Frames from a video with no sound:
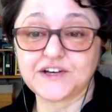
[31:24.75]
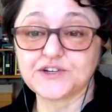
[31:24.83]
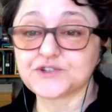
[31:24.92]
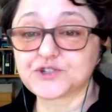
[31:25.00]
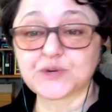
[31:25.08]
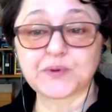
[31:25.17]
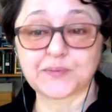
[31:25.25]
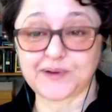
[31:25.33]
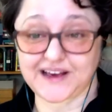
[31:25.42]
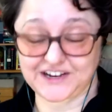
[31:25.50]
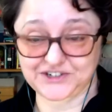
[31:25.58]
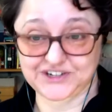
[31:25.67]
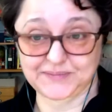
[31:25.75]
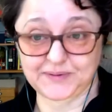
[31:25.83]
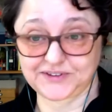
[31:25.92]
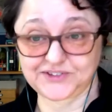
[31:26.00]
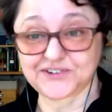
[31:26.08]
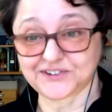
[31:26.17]
super passionate about
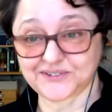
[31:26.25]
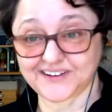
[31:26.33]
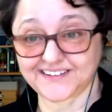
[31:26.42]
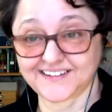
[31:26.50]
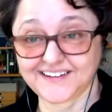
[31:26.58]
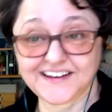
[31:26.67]
what they're doing,